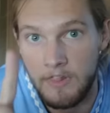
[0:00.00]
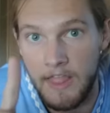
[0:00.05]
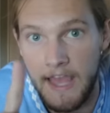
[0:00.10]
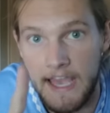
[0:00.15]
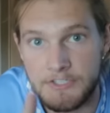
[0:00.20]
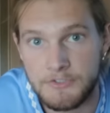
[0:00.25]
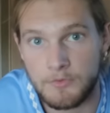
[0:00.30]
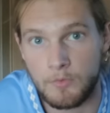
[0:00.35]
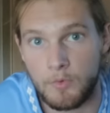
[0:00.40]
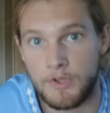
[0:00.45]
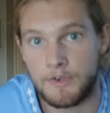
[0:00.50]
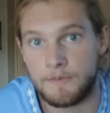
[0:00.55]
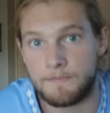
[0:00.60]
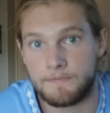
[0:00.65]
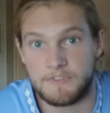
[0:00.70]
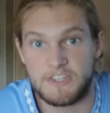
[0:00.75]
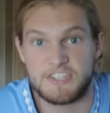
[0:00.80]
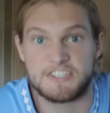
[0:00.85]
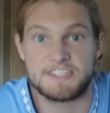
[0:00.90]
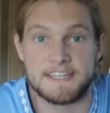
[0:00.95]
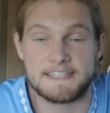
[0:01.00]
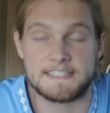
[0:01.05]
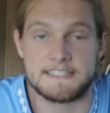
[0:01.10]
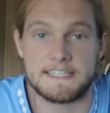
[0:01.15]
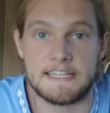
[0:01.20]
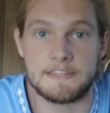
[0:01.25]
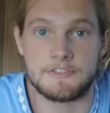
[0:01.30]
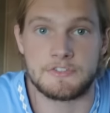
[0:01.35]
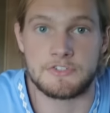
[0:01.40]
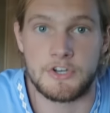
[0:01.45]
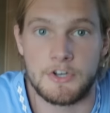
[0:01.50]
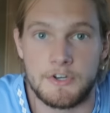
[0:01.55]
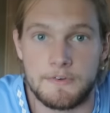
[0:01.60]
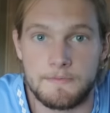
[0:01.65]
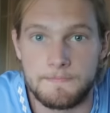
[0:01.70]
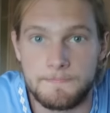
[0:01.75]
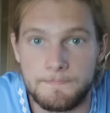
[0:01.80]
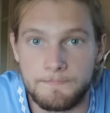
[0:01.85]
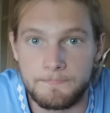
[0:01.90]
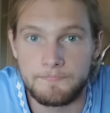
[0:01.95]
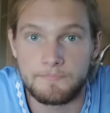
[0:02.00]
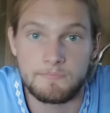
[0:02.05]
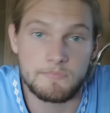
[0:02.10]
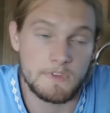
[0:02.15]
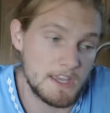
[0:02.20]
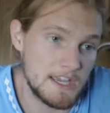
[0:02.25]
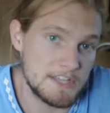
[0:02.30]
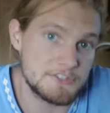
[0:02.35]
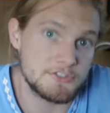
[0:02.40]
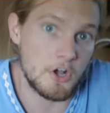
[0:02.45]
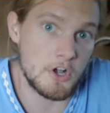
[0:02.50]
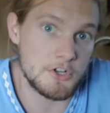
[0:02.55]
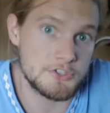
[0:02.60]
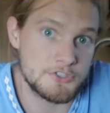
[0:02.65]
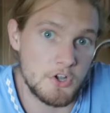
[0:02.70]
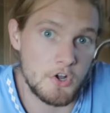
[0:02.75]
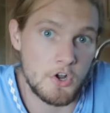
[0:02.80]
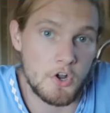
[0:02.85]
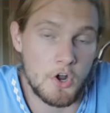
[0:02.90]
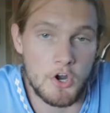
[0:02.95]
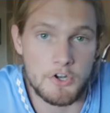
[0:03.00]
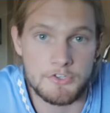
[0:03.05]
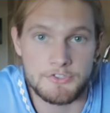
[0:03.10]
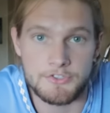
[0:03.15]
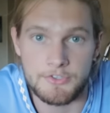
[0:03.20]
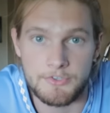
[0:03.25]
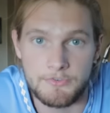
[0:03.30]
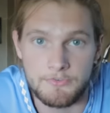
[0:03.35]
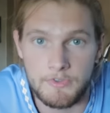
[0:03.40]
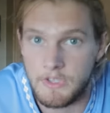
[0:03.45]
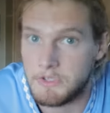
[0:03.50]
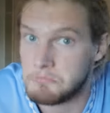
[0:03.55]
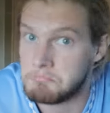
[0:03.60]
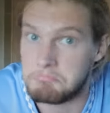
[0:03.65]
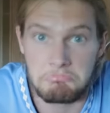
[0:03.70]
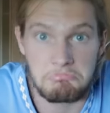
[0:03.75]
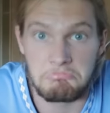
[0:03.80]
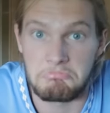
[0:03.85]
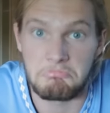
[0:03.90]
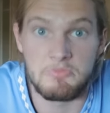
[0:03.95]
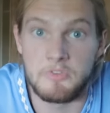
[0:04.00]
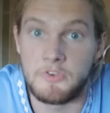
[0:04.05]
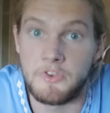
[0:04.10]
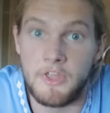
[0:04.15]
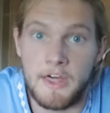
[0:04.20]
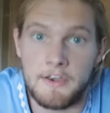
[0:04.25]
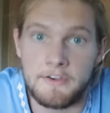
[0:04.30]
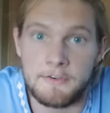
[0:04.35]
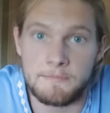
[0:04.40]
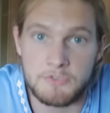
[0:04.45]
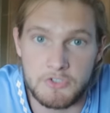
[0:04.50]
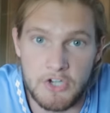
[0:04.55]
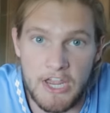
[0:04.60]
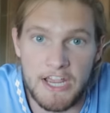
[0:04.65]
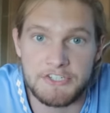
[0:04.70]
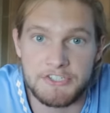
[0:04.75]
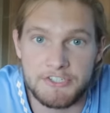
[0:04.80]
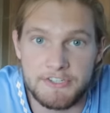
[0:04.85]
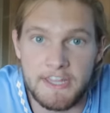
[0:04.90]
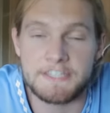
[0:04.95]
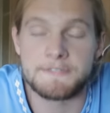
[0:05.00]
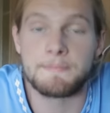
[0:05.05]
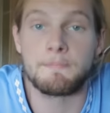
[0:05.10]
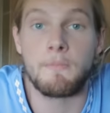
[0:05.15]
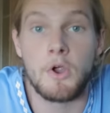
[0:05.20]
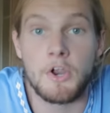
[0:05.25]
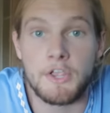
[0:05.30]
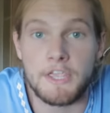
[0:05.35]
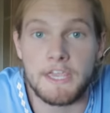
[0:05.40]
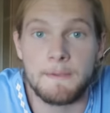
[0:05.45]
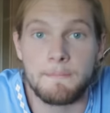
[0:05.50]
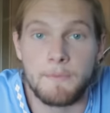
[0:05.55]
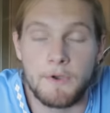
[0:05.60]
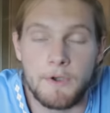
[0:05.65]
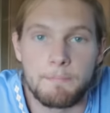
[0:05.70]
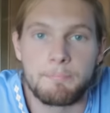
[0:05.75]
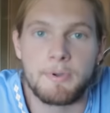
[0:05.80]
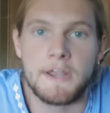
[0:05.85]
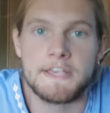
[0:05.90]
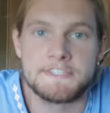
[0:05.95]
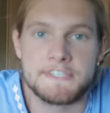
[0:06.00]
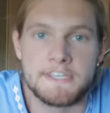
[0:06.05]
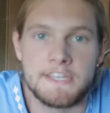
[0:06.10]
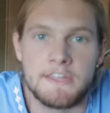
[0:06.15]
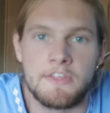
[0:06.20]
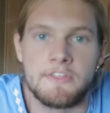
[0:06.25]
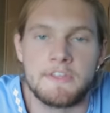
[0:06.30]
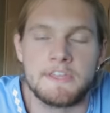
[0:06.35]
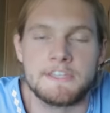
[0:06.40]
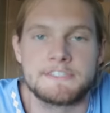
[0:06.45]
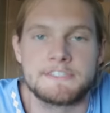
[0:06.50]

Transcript: The last one, the 16th shirt, it's also a cartoon, not an abstraction. That's Mark Emmert, president of the